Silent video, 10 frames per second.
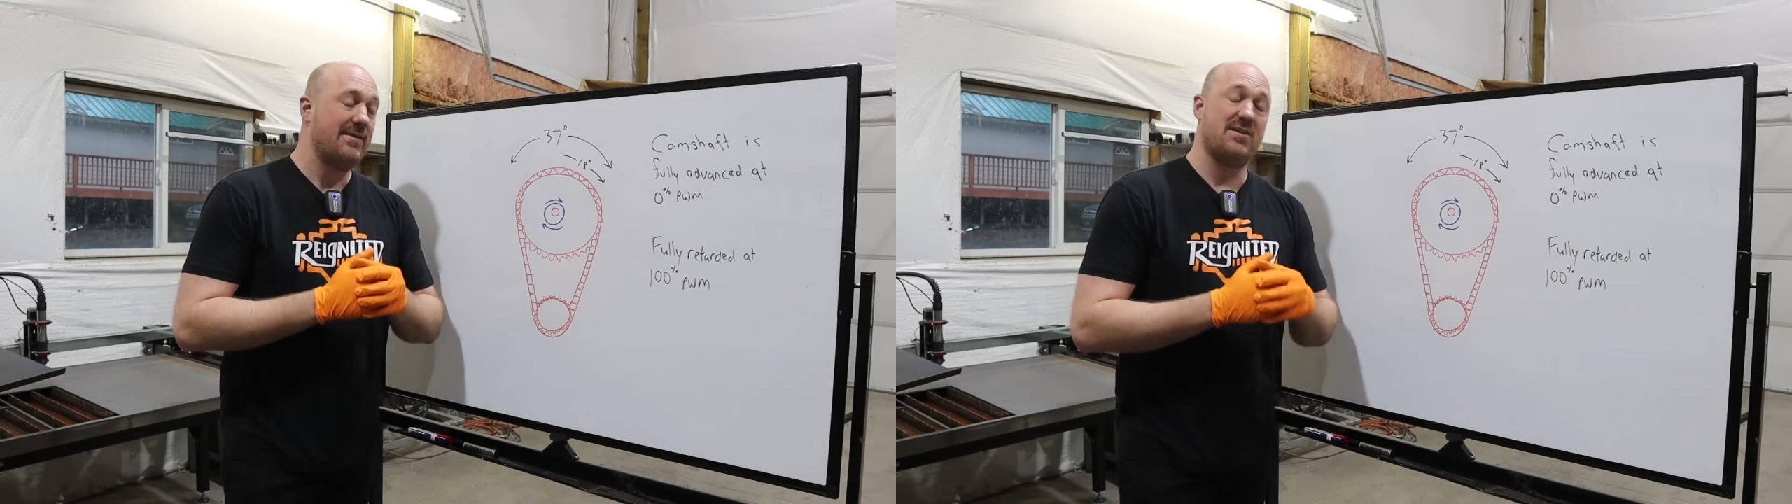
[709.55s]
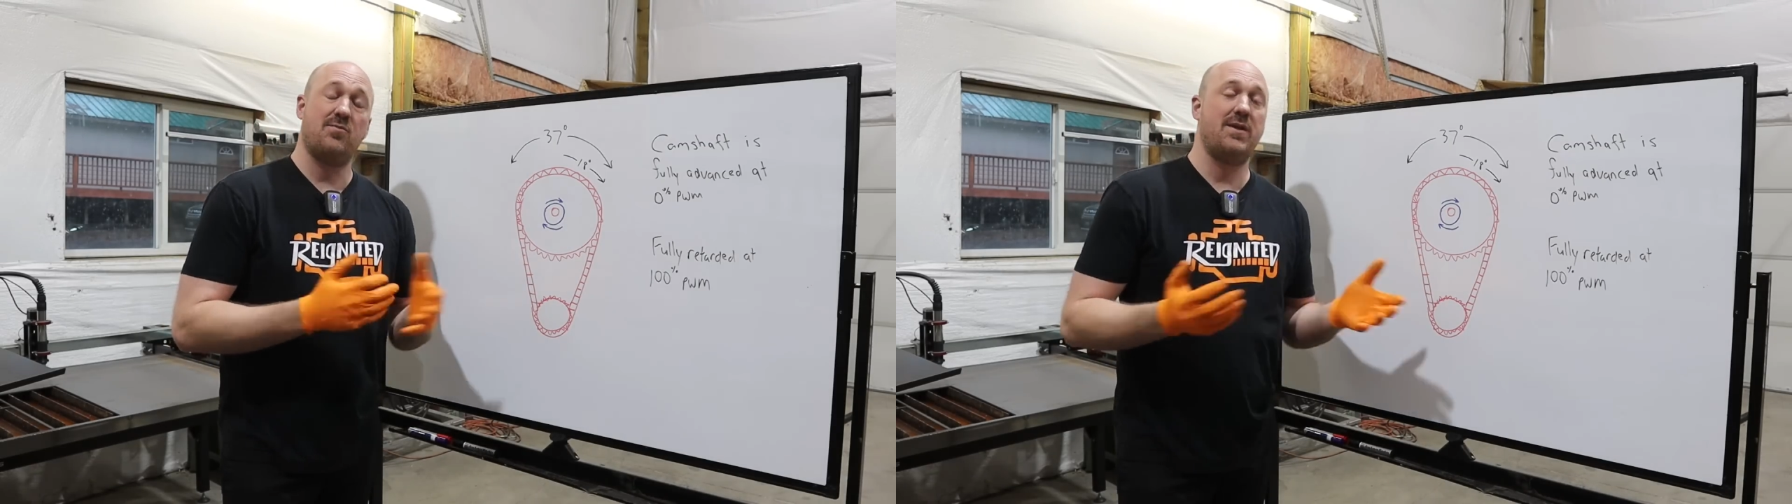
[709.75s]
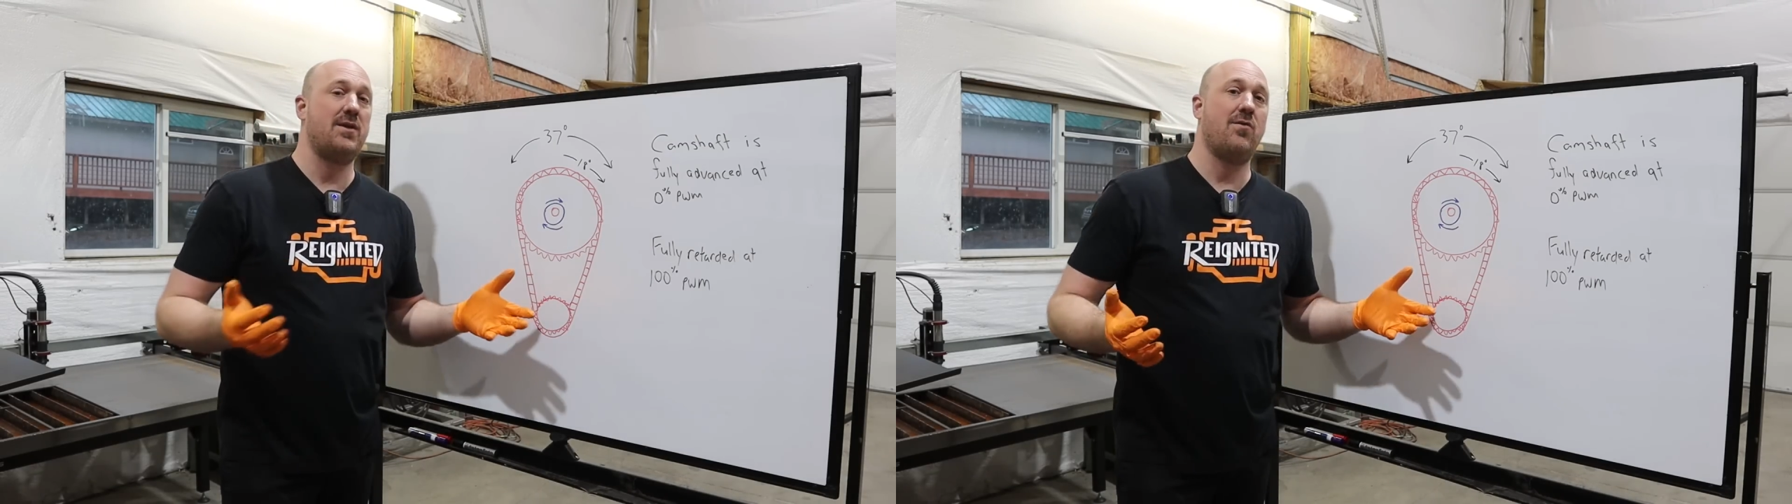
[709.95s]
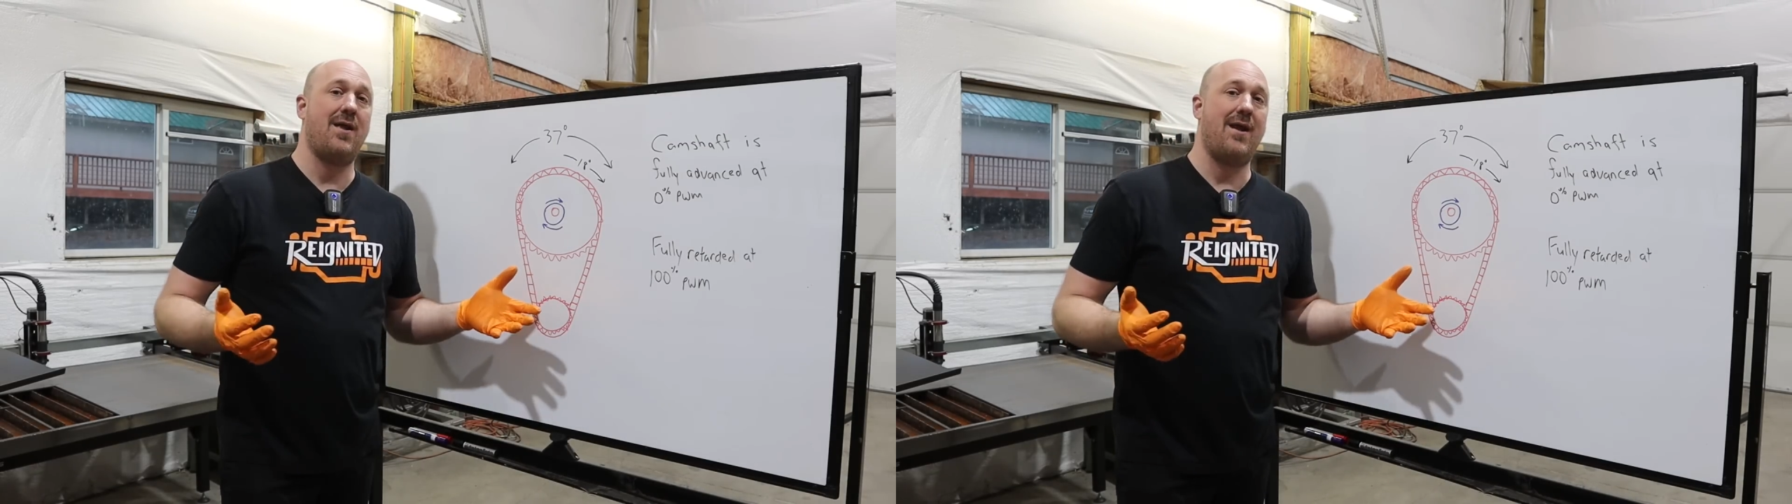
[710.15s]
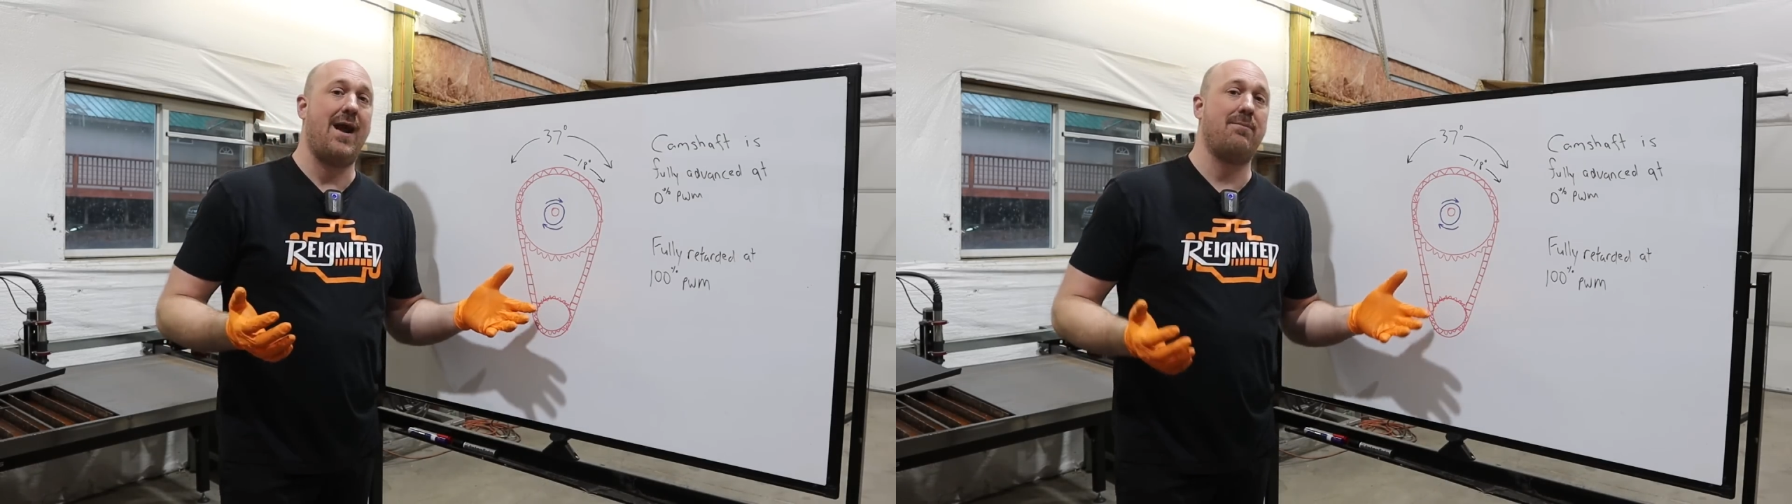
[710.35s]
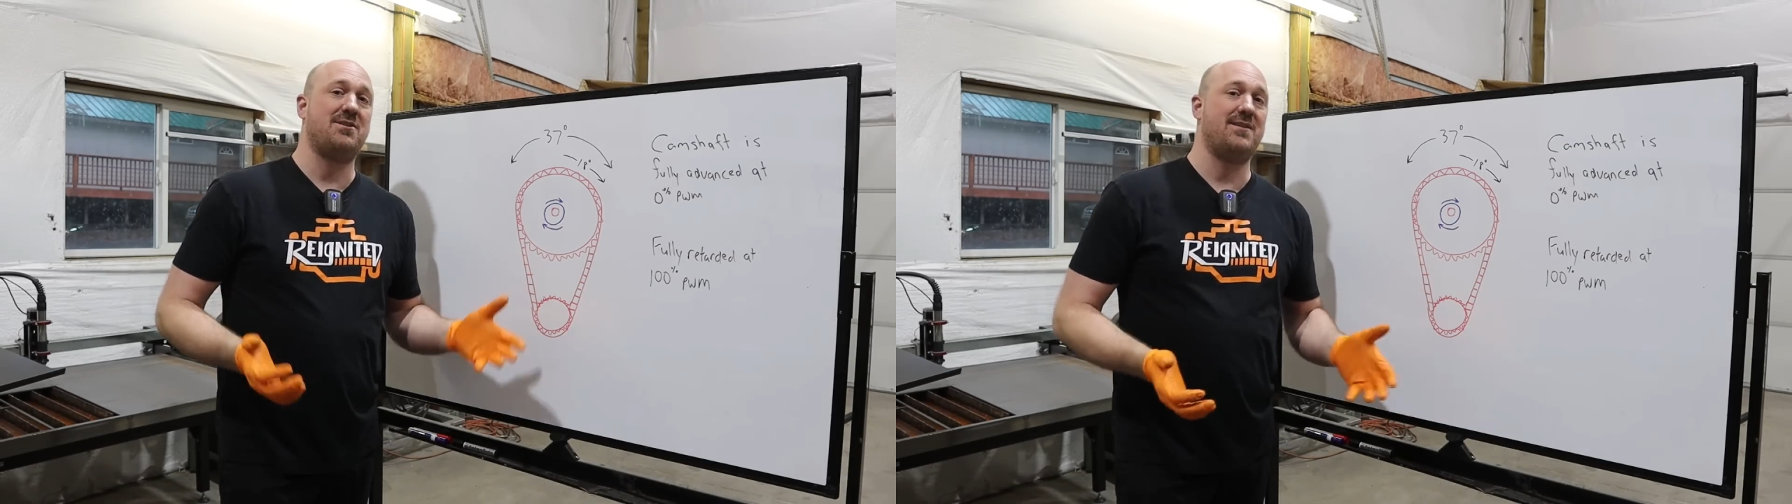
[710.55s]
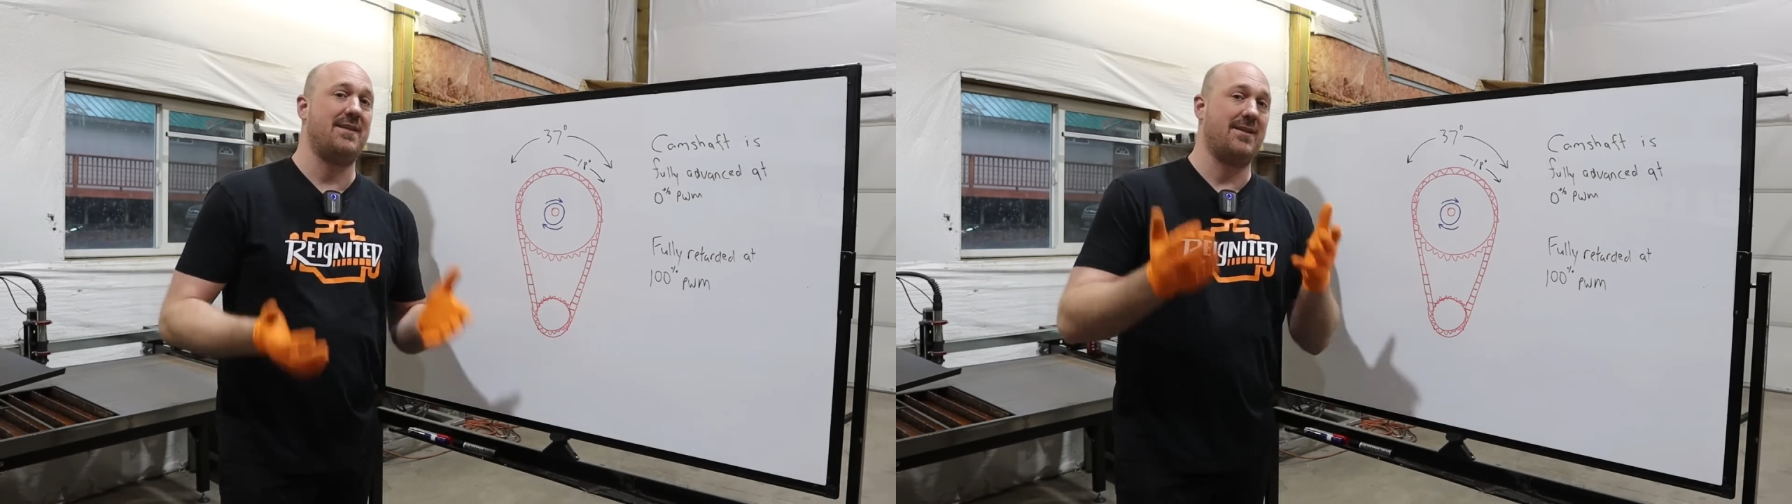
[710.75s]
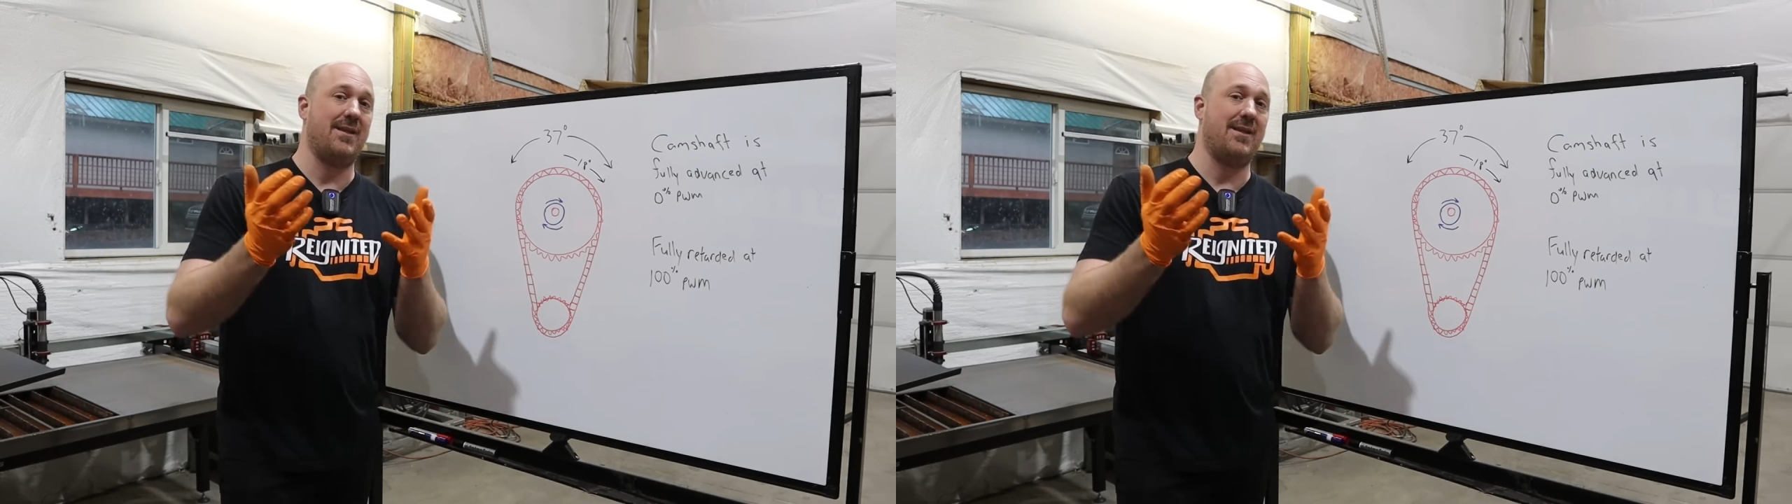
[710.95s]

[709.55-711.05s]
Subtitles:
there's really no other option than